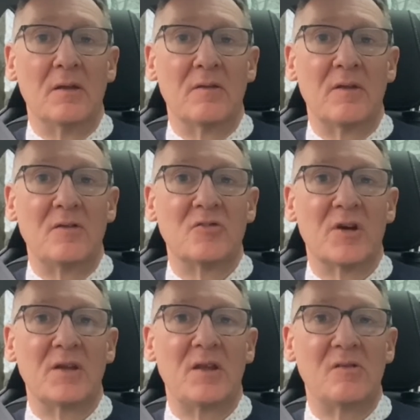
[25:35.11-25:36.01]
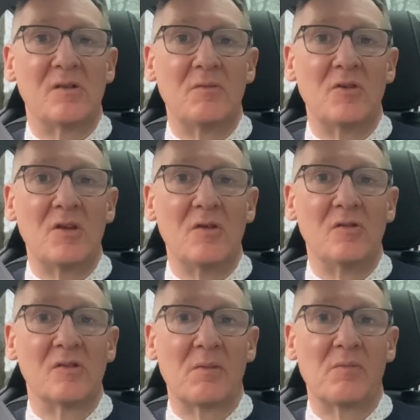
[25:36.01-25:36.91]
The Chinese seem to use
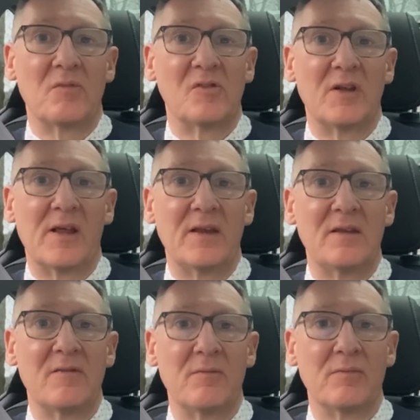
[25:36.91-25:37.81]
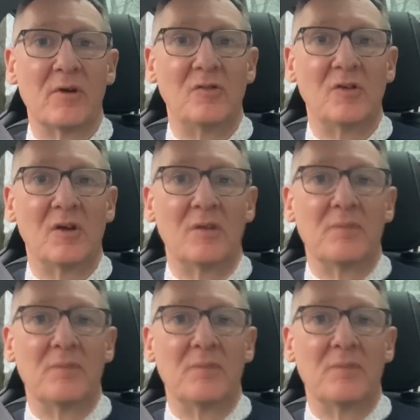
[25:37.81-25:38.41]
some slightly different protocol,